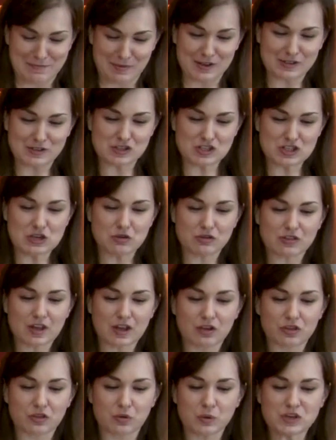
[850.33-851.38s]
but do you
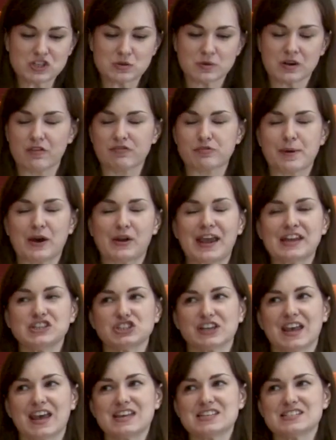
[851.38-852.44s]
think that we do enough about
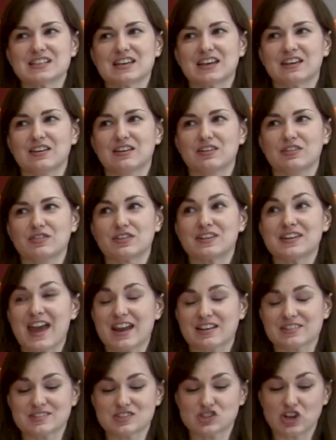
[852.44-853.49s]
educating the
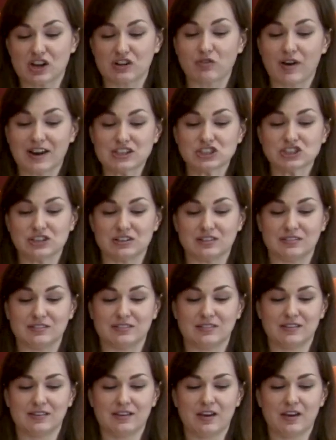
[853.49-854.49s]
next generation